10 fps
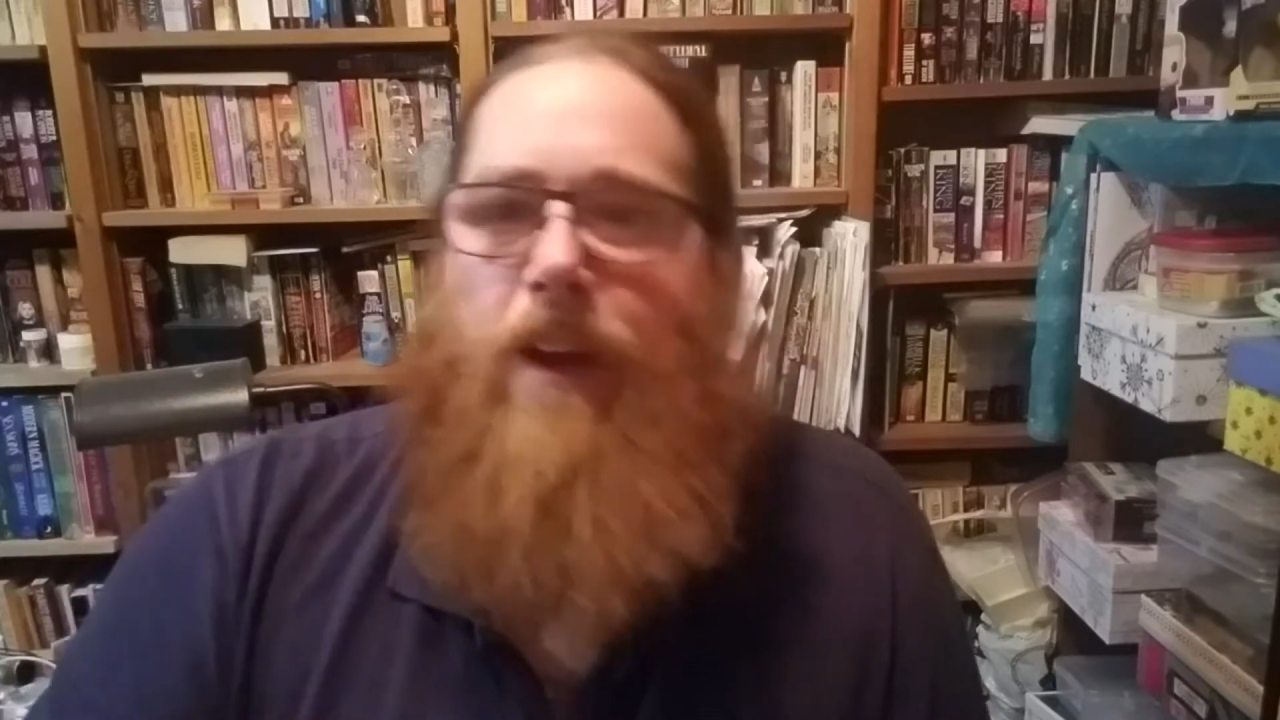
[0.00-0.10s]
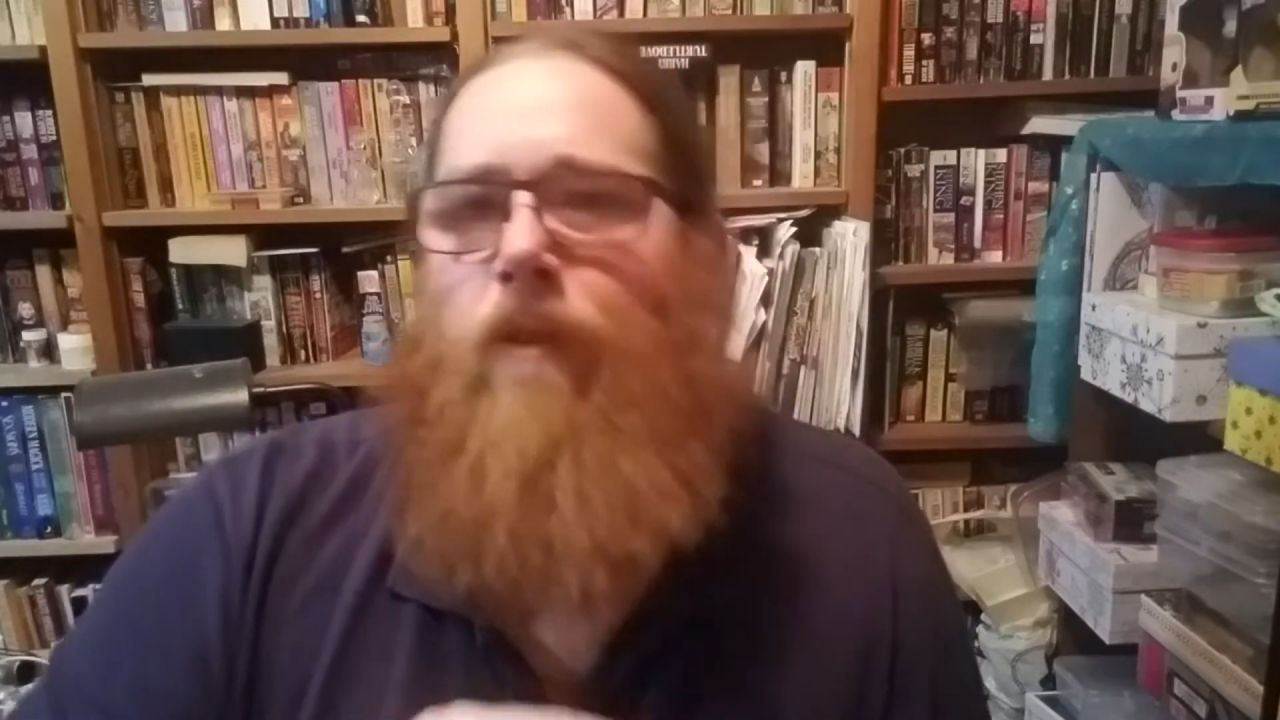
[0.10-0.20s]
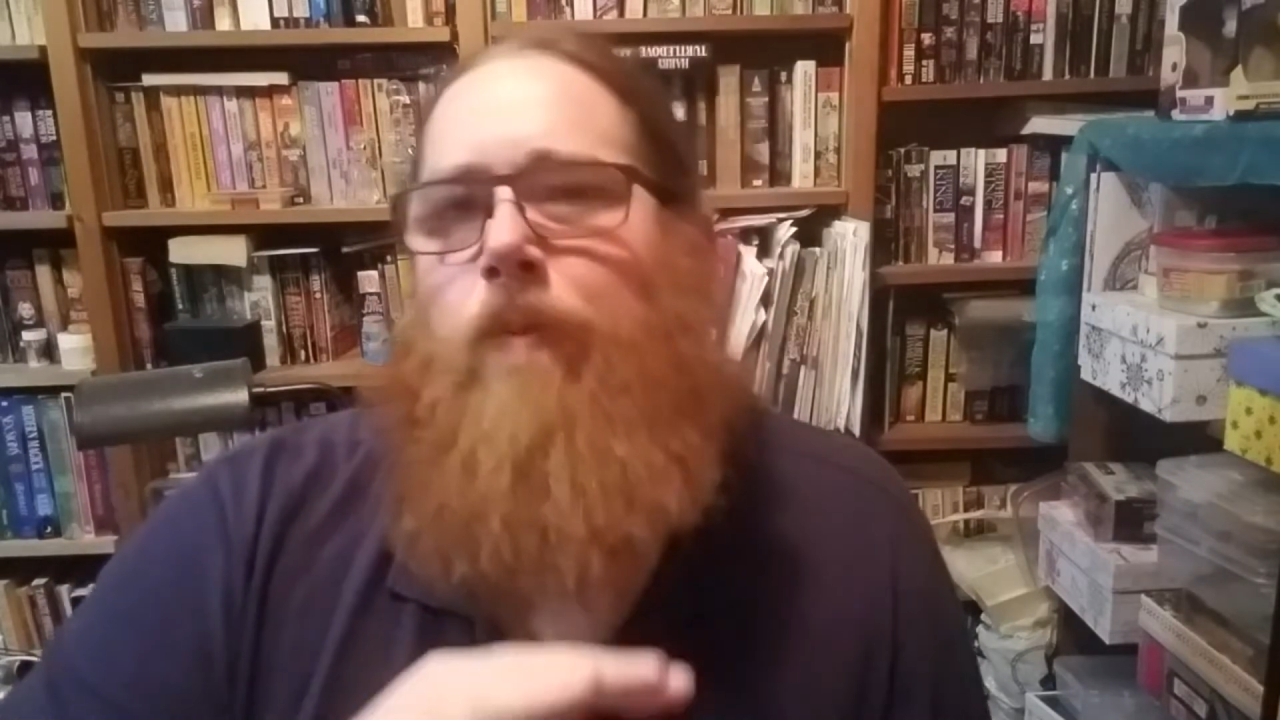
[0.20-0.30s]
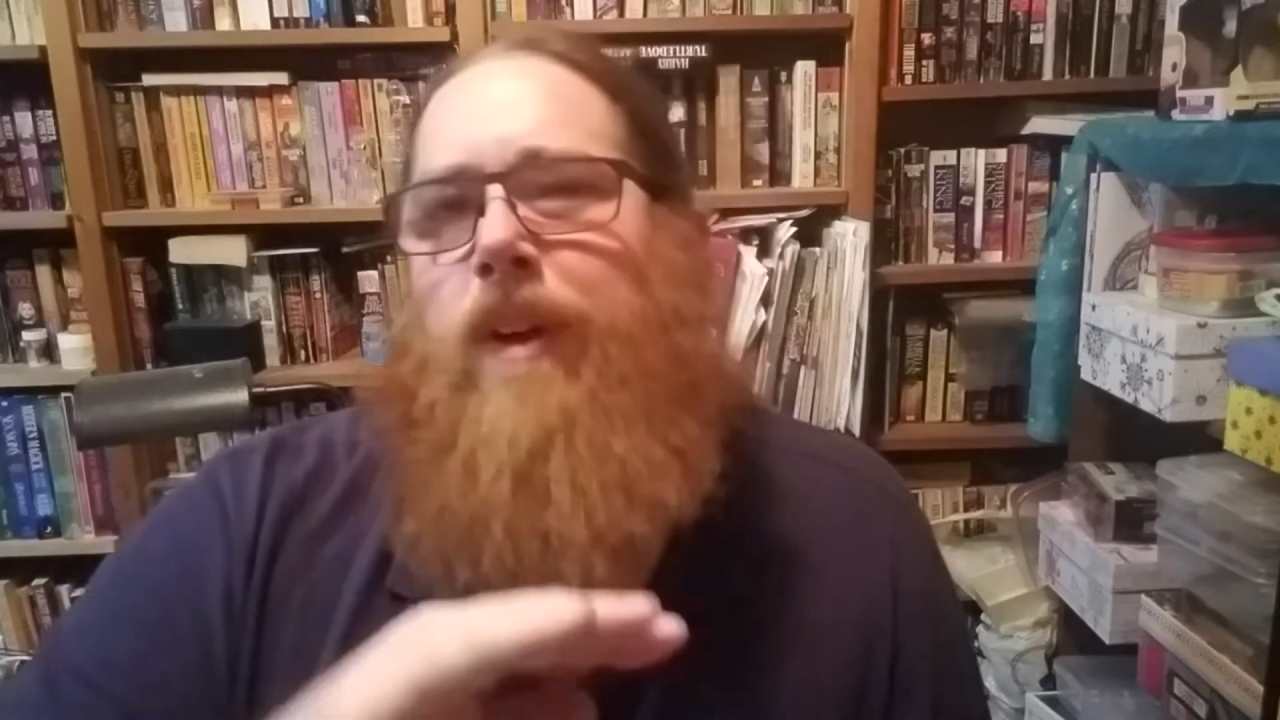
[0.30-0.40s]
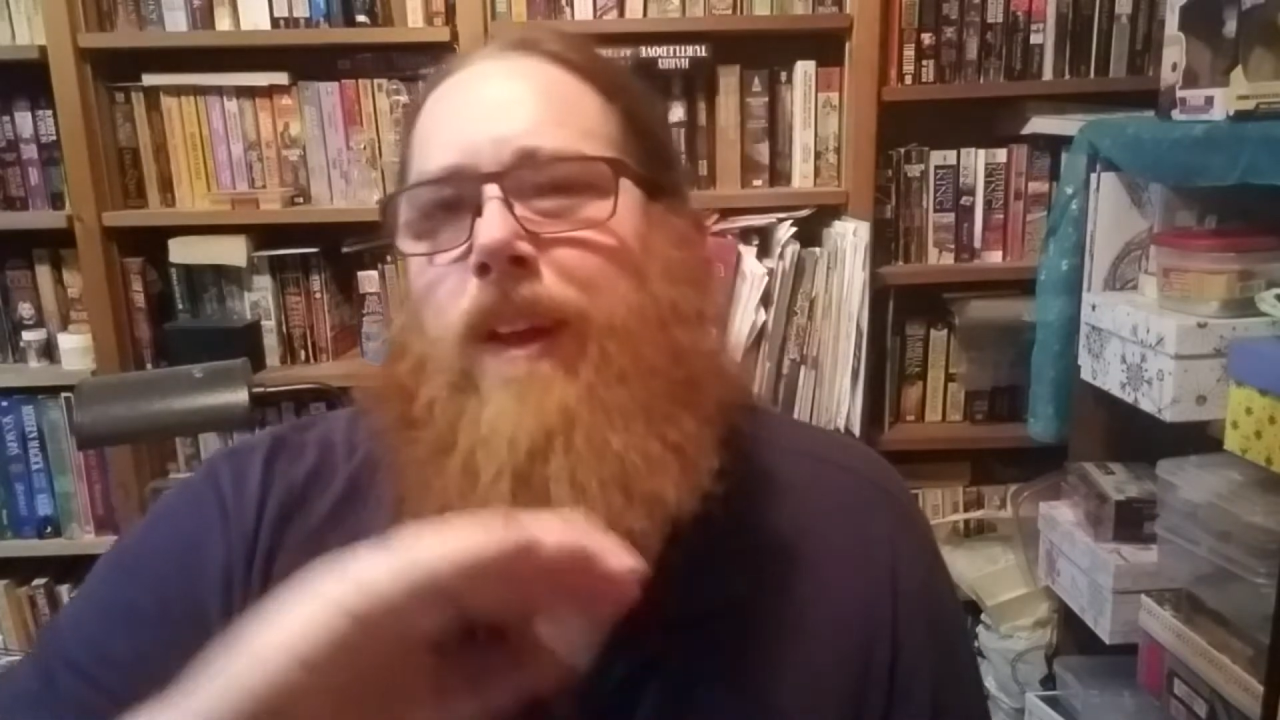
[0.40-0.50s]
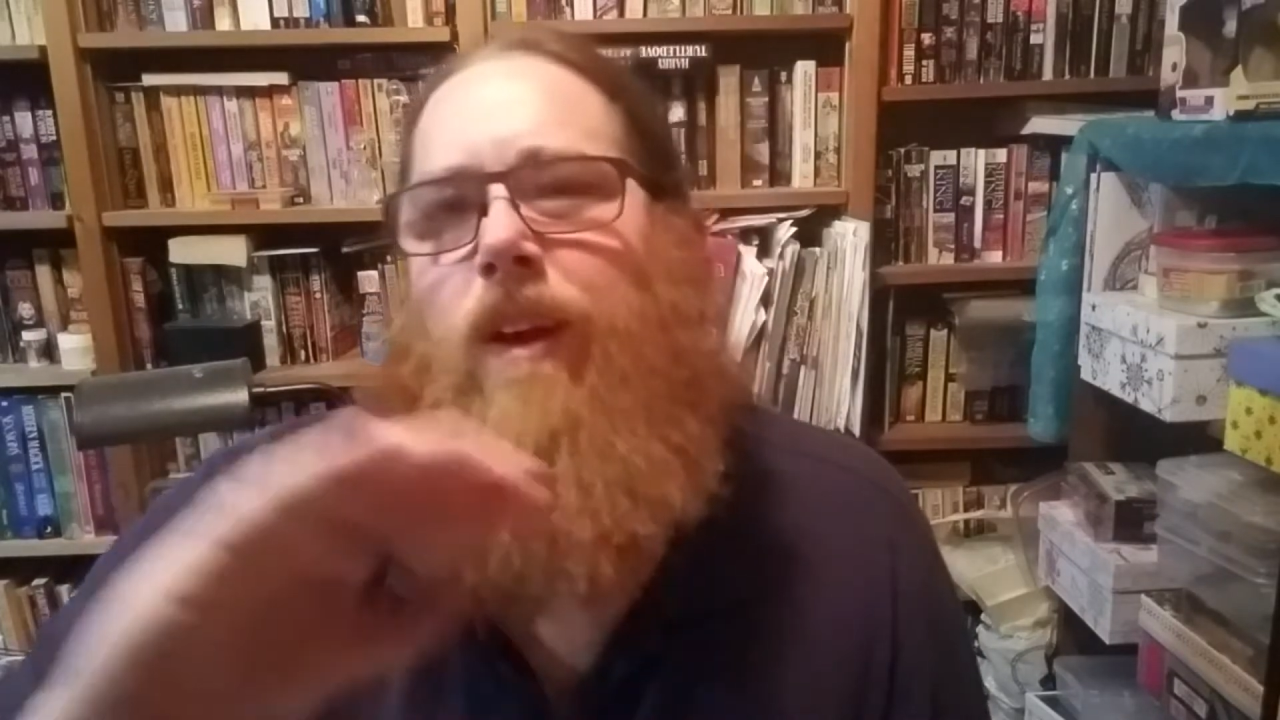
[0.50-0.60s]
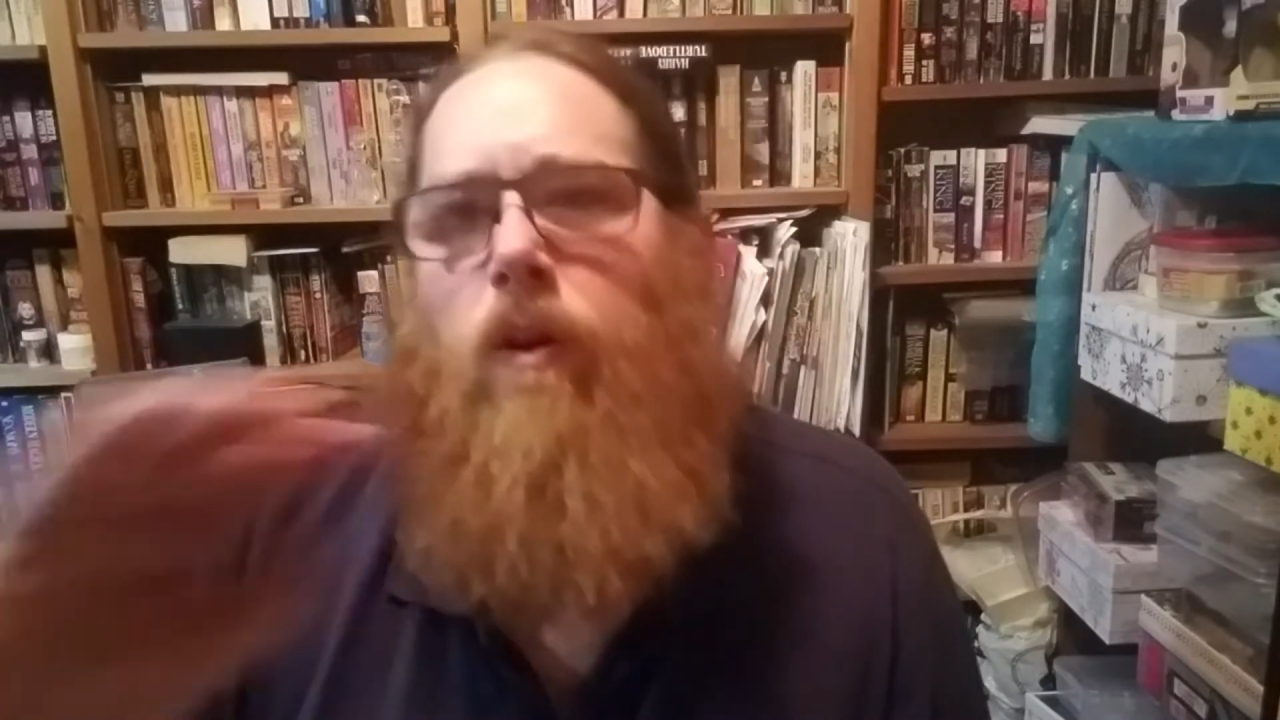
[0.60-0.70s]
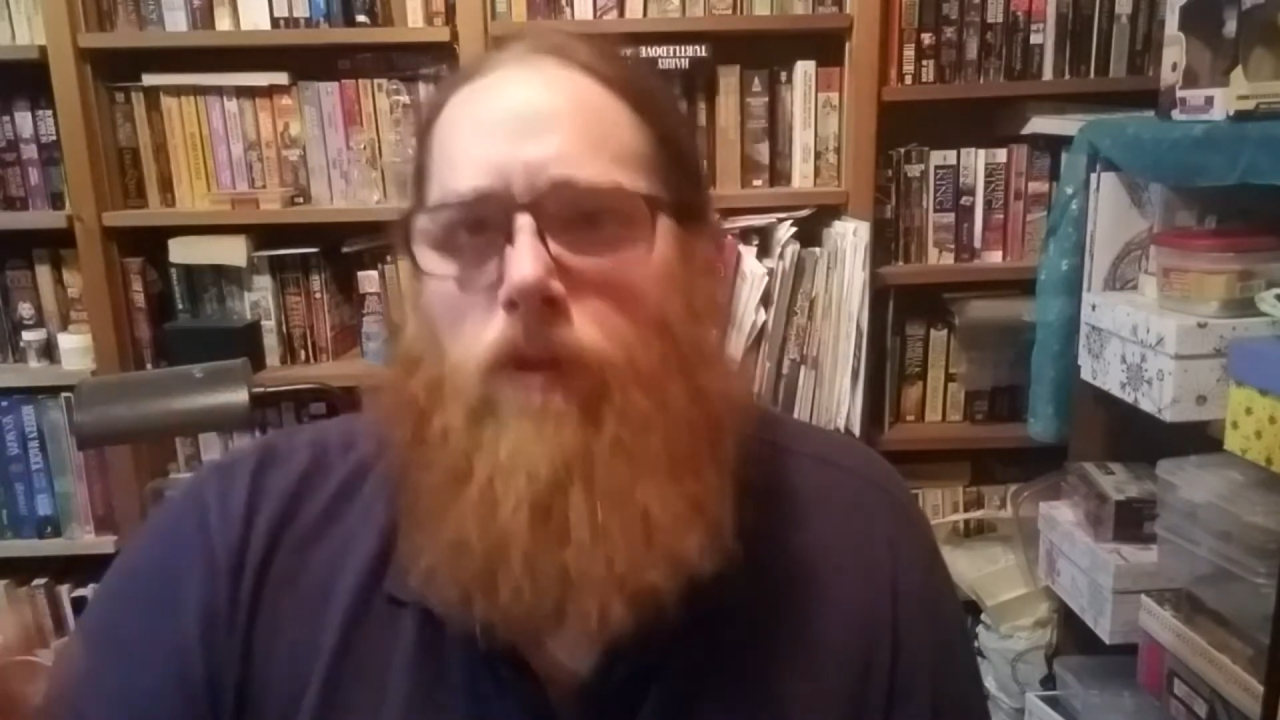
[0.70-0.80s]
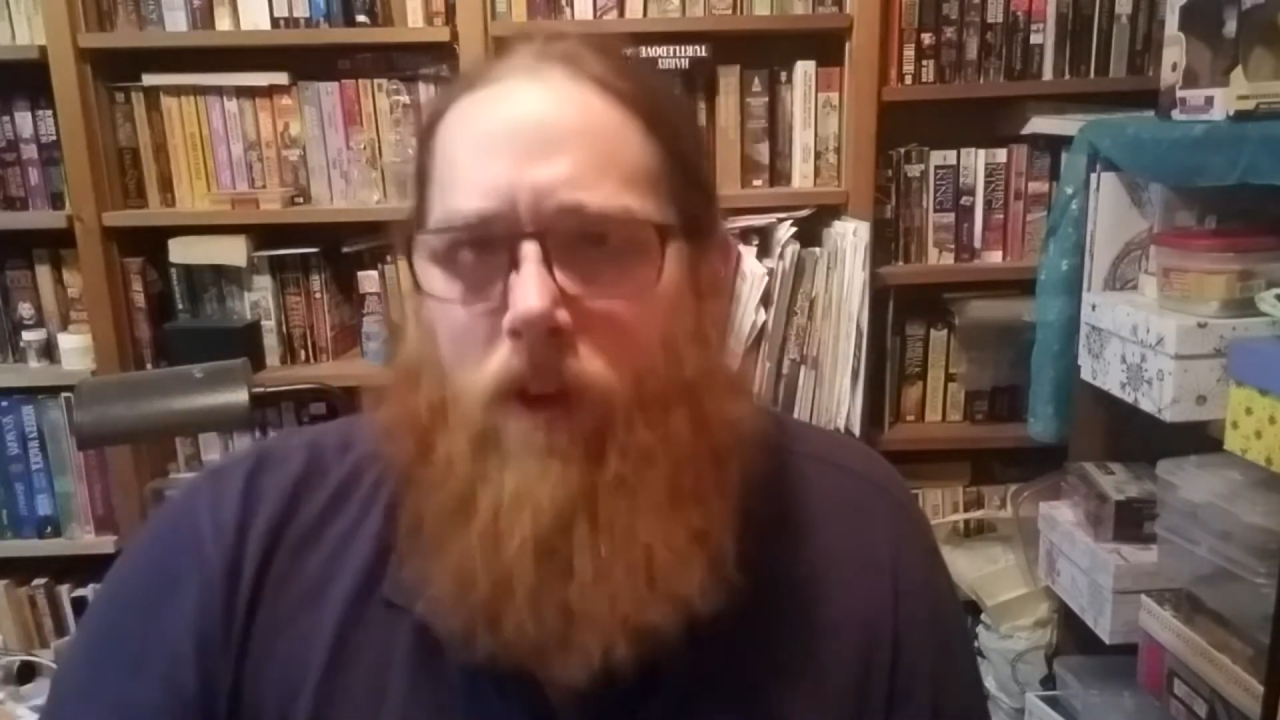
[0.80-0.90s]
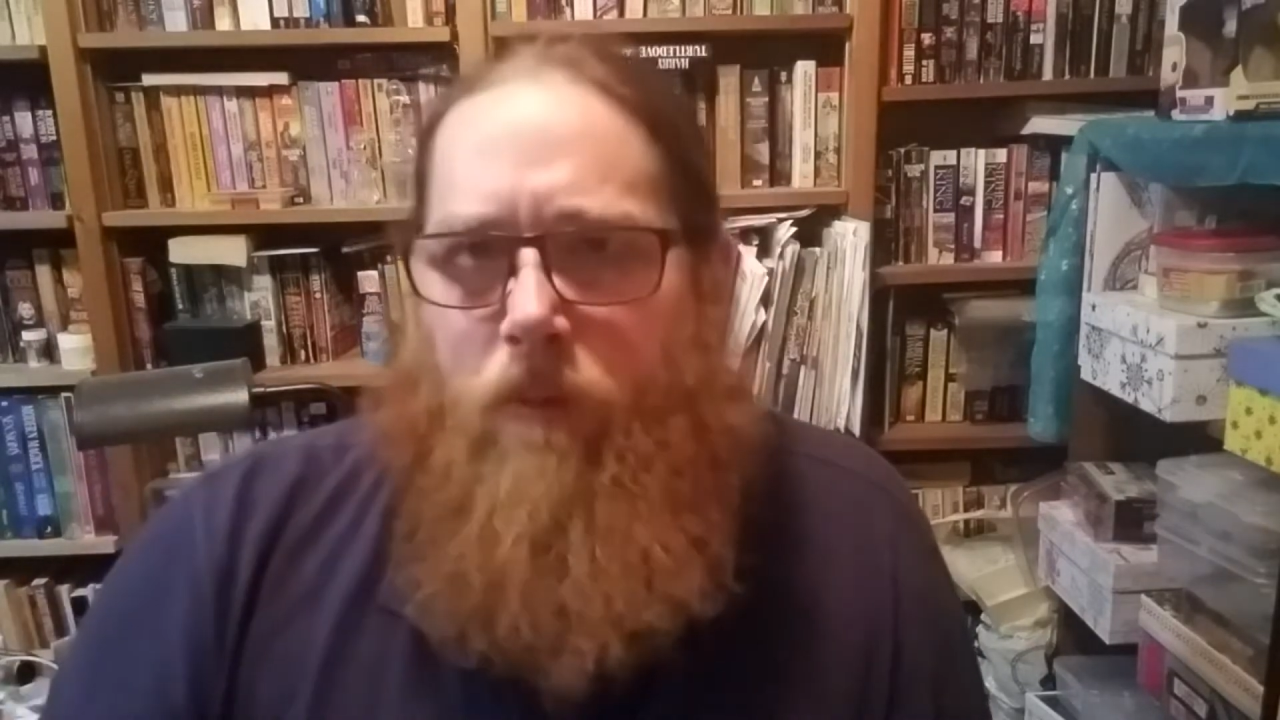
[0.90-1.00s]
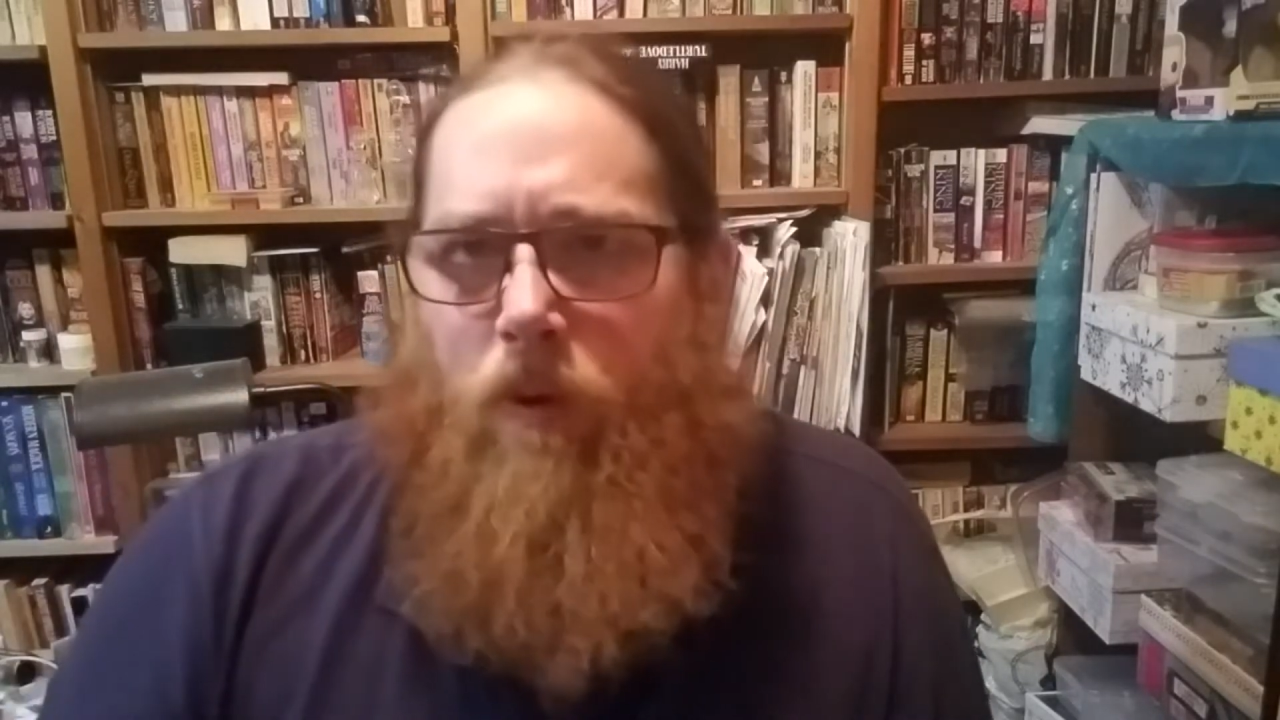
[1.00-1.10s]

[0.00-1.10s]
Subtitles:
I don't mean like old to the